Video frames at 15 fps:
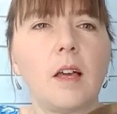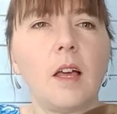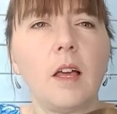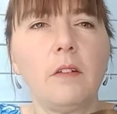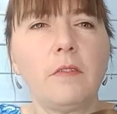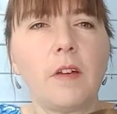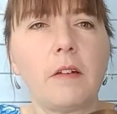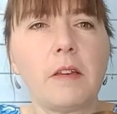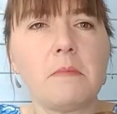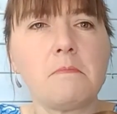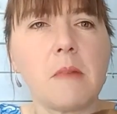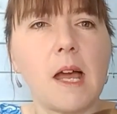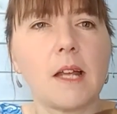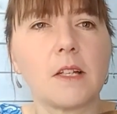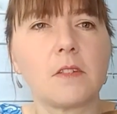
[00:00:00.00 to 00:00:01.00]
a very
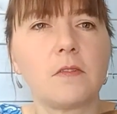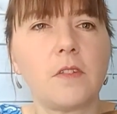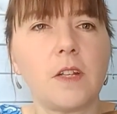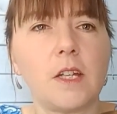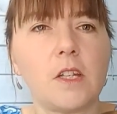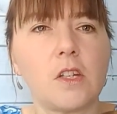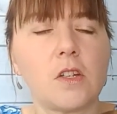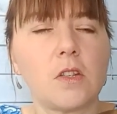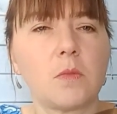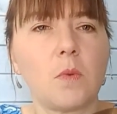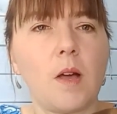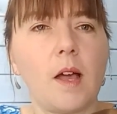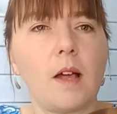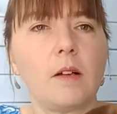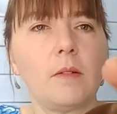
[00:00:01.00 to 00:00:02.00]
matte finish as
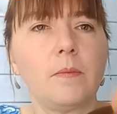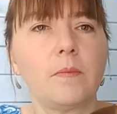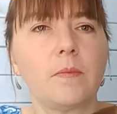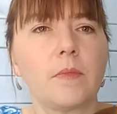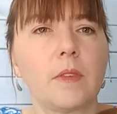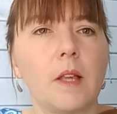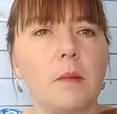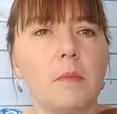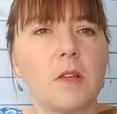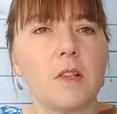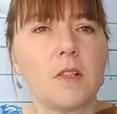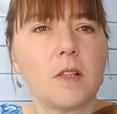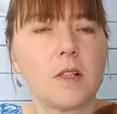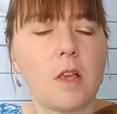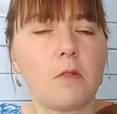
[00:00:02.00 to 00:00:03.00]
well, like because it's